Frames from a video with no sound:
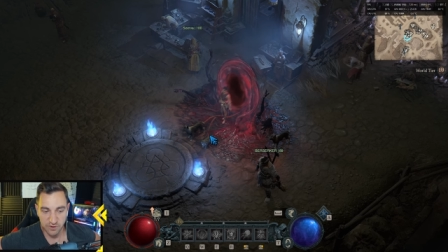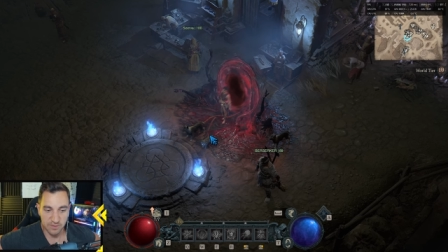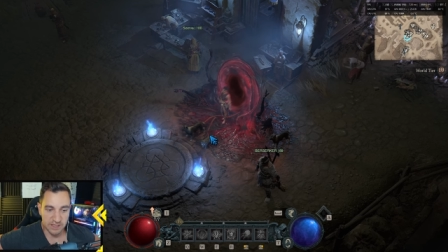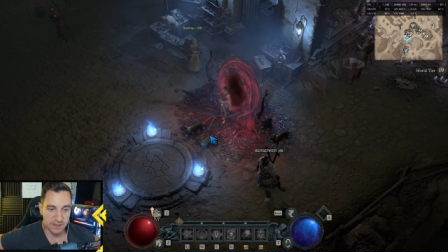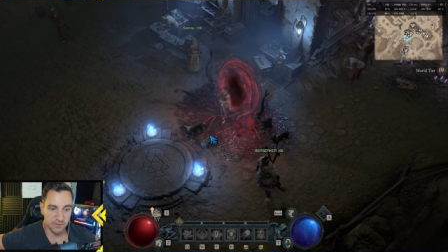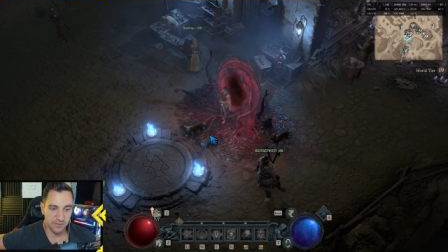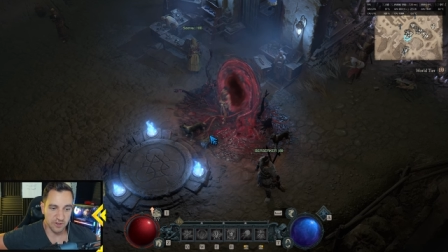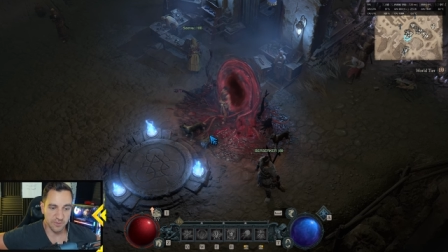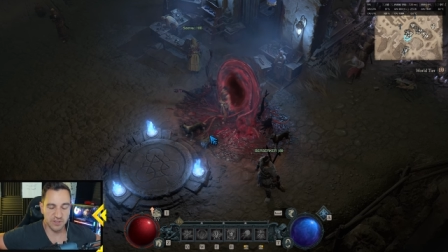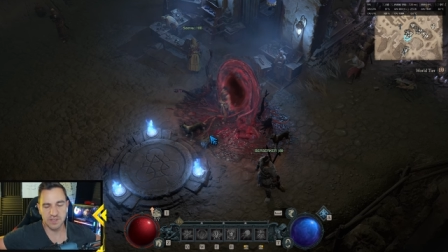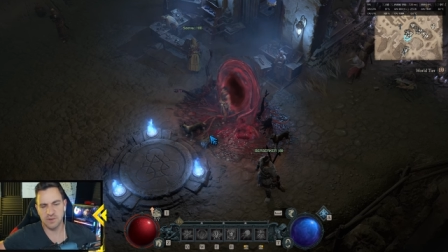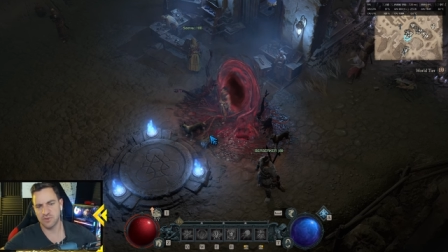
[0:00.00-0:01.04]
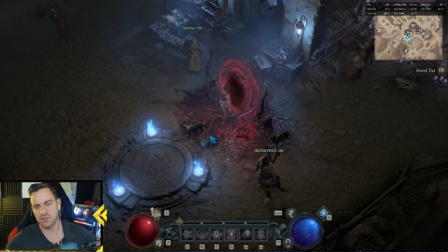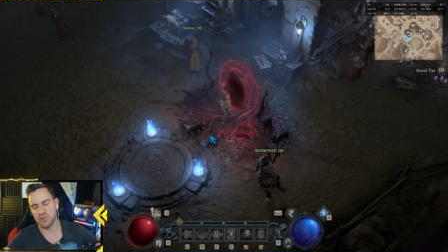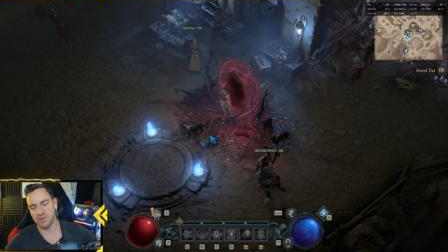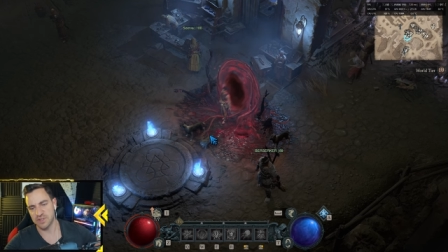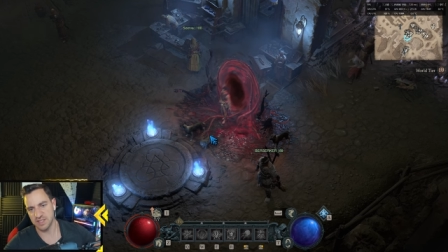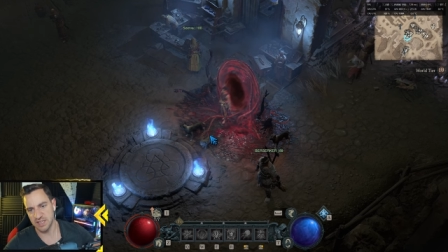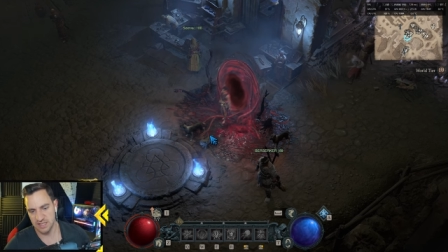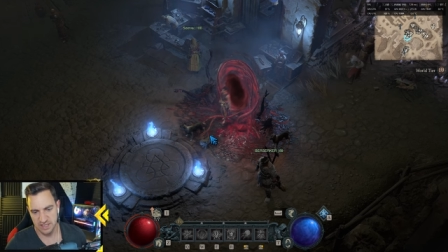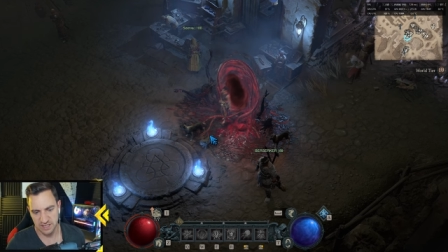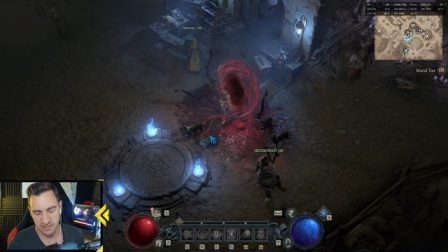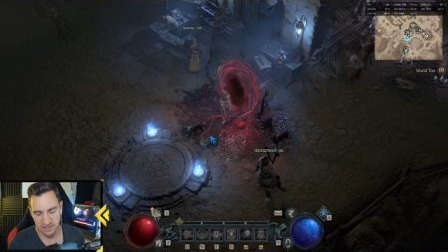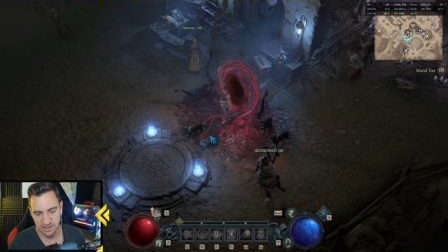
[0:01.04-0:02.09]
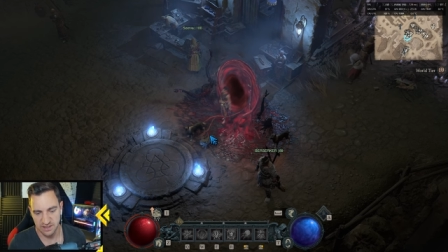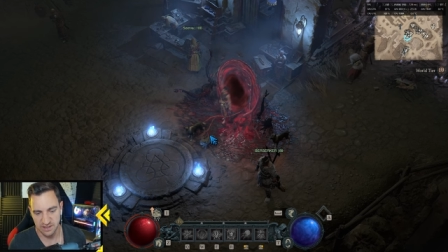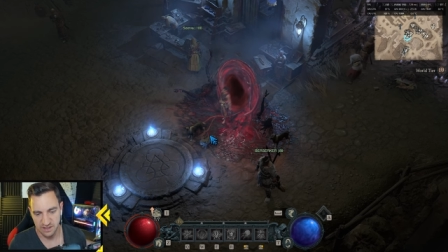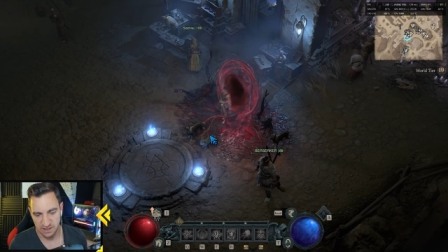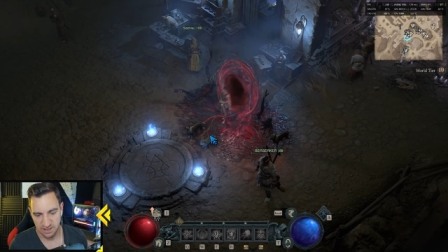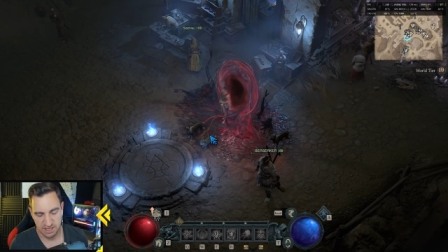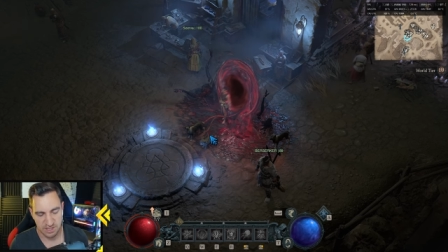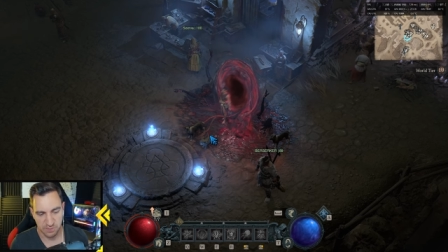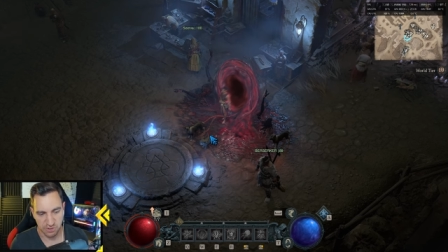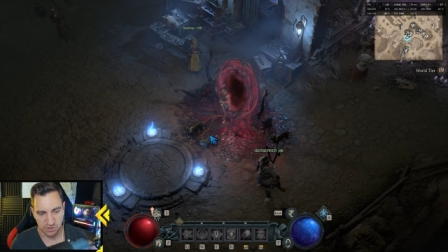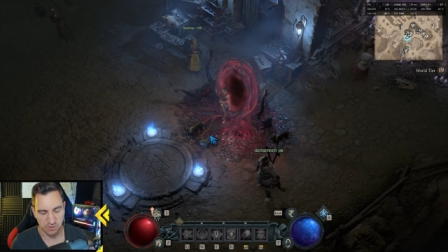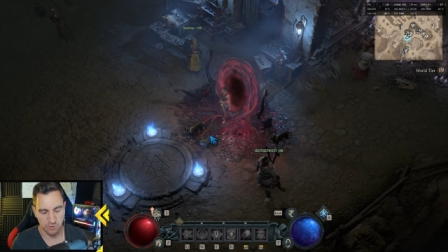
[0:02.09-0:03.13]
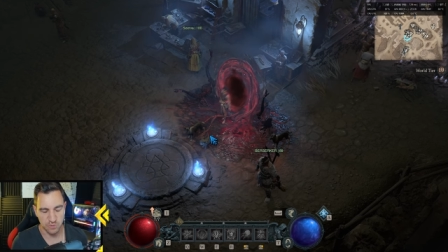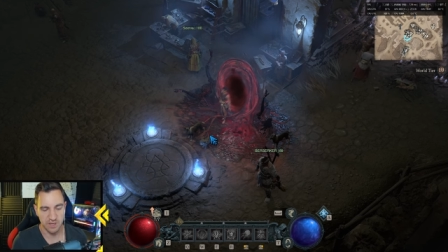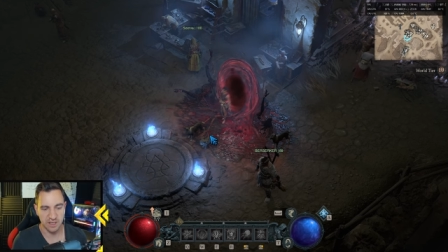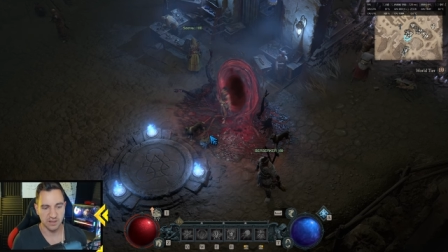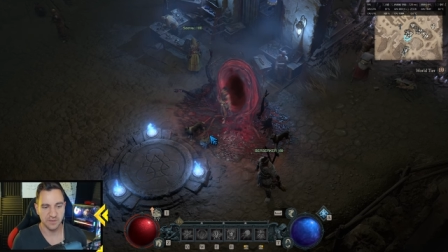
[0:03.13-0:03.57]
Diablo four, because everyone's always saying like, yeah, Last Epoch is so much better.